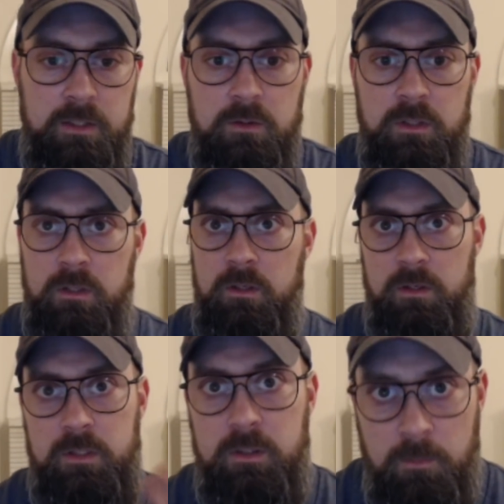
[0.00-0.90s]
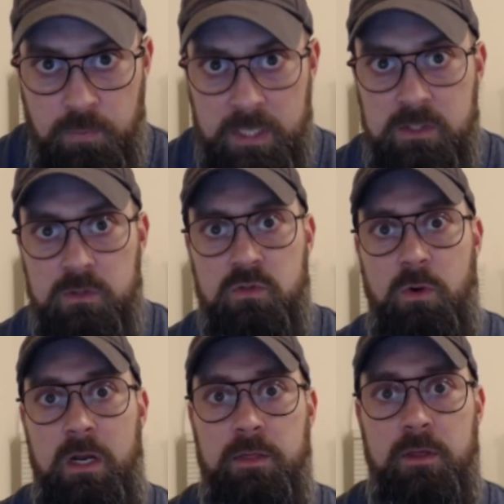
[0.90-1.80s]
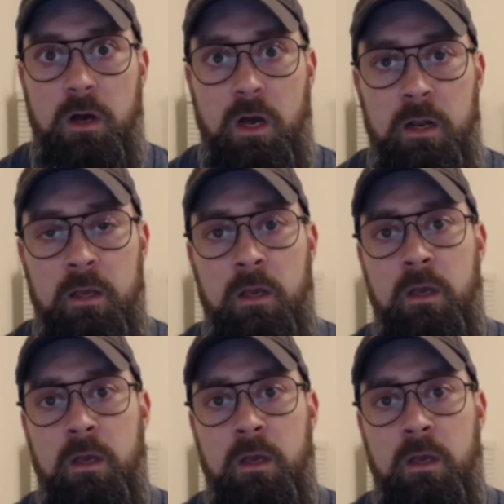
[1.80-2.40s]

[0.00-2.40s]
It breaks your train of thought.